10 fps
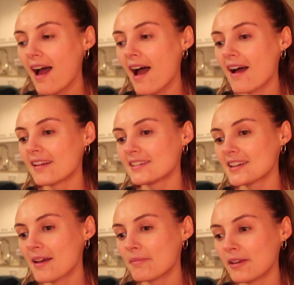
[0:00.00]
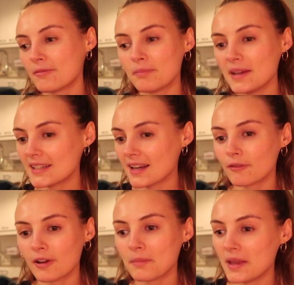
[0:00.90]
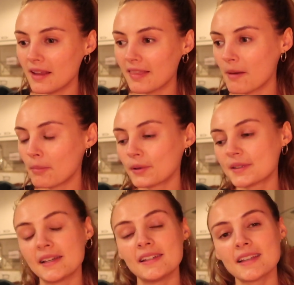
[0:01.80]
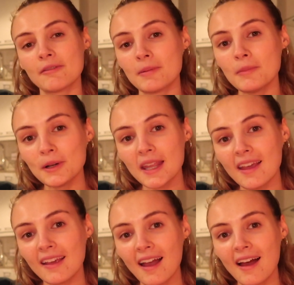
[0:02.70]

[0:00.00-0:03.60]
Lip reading: And they've been delivering me their boxes every morning,